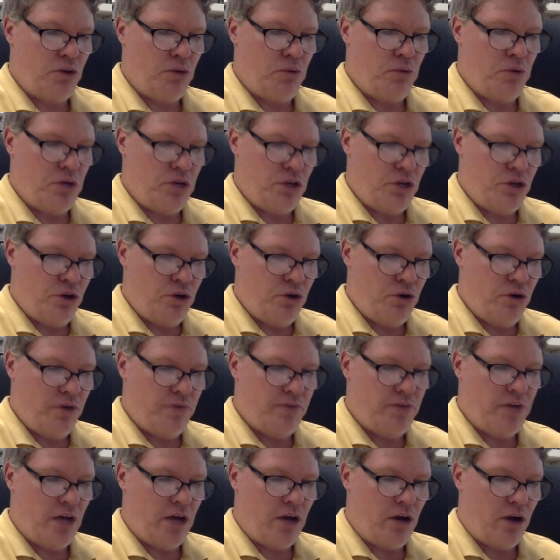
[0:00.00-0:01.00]
when you have
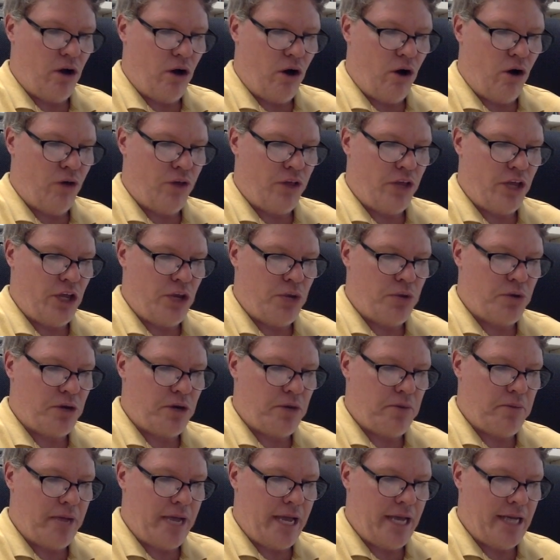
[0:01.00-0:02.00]
done all that you were
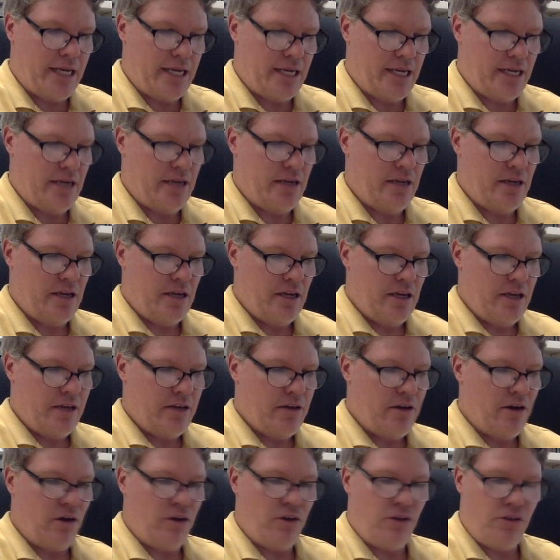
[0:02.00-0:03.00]
commanded,
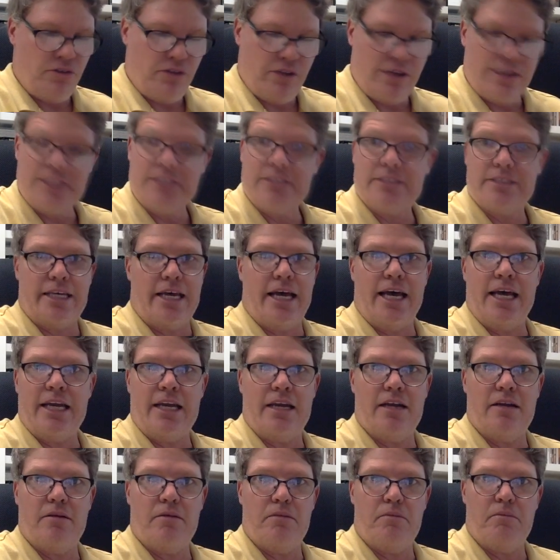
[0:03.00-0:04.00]
and all those things are said,
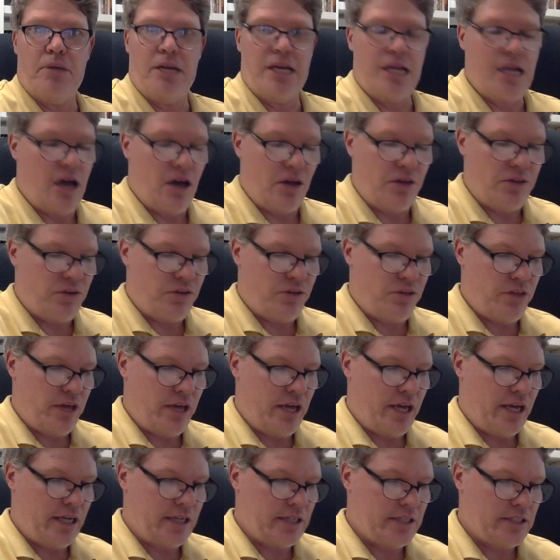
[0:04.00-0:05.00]
and many other
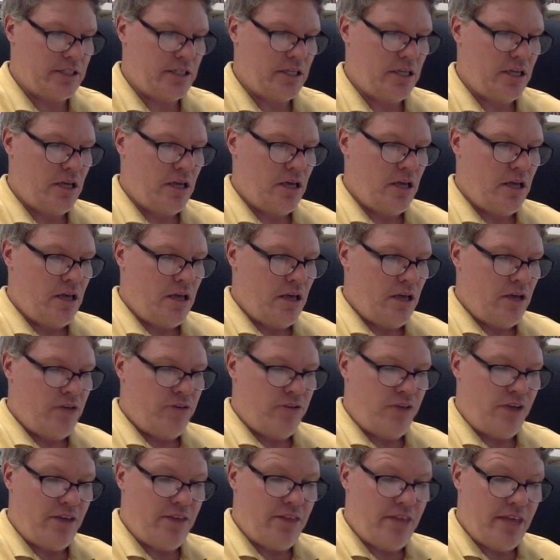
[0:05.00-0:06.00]
things,
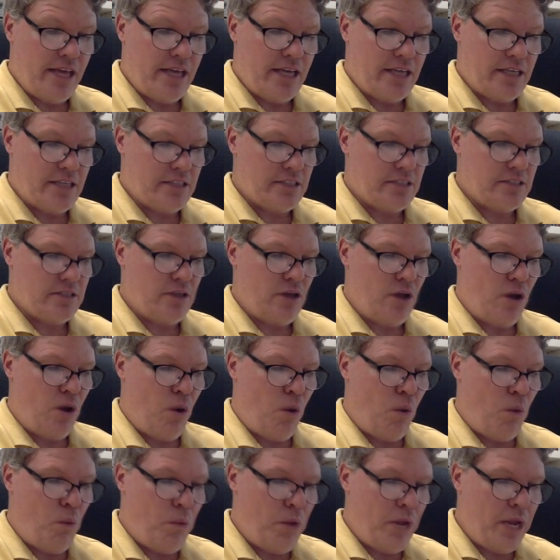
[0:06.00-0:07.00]
say this
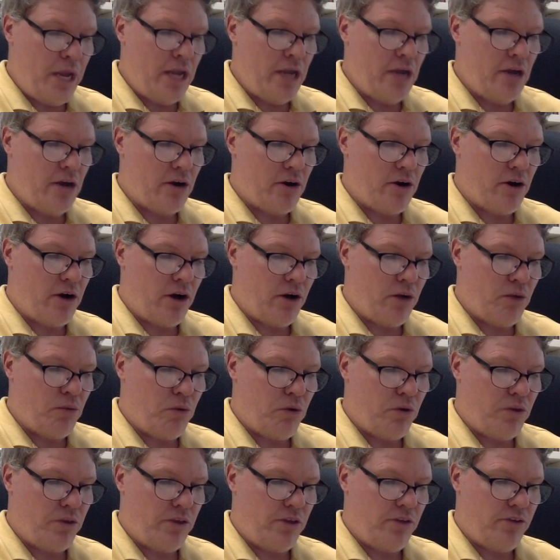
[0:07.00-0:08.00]
We are
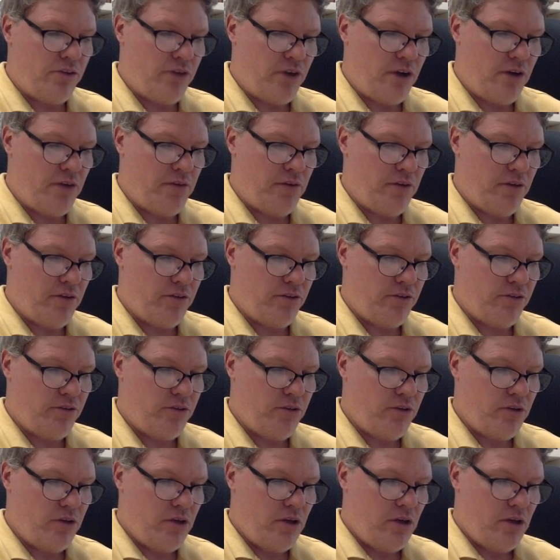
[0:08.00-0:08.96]
unworthy servants.